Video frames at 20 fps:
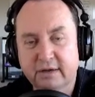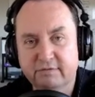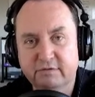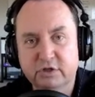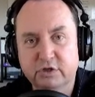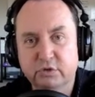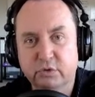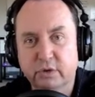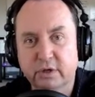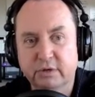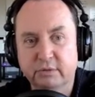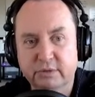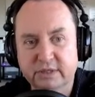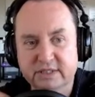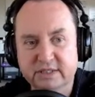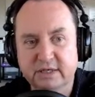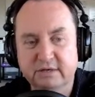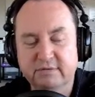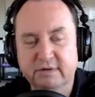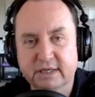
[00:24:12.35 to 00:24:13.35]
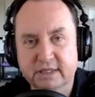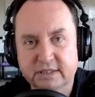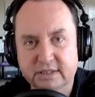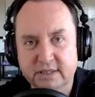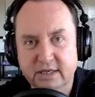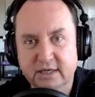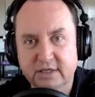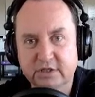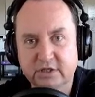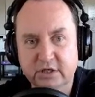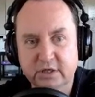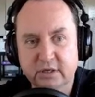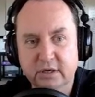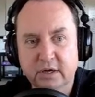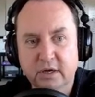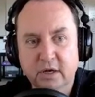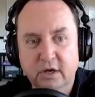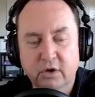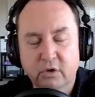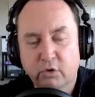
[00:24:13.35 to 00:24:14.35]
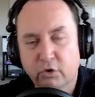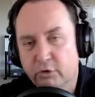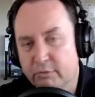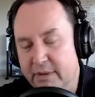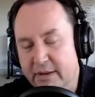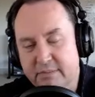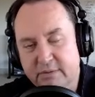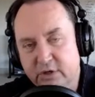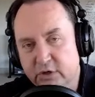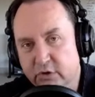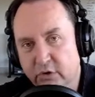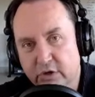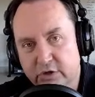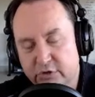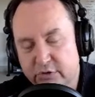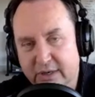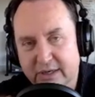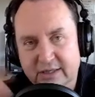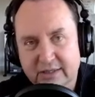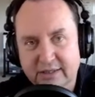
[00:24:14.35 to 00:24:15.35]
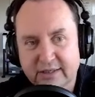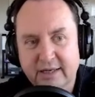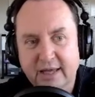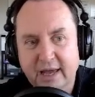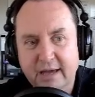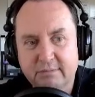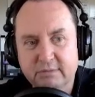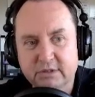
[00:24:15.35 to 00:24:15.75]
inventory receiving and staging, or maybe you're going directly into